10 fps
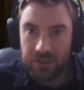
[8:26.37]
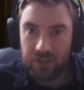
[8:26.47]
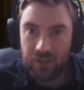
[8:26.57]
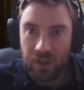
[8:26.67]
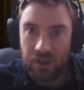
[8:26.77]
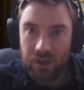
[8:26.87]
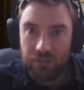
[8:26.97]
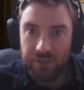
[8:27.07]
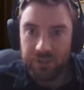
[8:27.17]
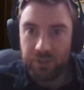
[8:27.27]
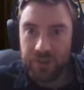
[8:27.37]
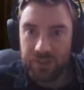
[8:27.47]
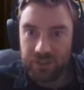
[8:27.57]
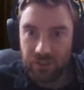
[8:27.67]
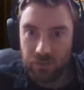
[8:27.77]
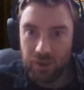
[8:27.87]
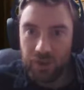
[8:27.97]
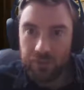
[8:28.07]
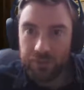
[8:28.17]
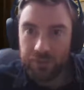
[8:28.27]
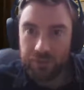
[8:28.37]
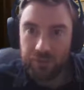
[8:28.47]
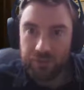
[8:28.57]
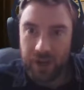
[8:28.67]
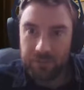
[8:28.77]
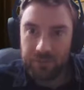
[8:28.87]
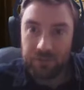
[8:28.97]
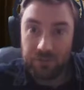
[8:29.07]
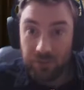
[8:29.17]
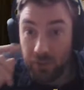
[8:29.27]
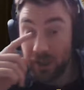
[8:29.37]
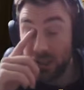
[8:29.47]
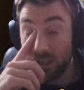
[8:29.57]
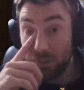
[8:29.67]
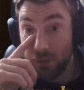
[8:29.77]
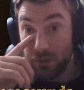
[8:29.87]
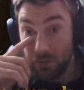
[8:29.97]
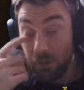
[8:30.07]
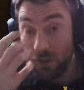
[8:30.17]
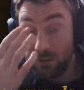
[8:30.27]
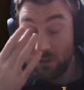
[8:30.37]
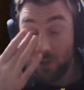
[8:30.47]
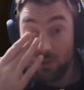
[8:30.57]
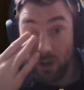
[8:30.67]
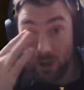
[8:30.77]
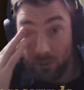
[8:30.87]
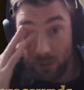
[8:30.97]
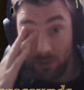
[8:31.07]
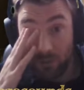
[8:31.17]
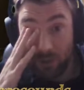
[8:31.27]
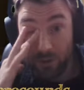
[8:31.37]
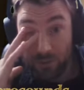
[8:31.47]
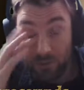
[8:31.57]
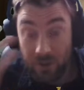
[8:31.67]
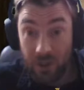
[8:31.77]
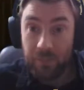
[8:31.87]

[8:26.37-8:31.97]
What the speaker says: So the reason we did so well was because we ramped quickly with the wild growth,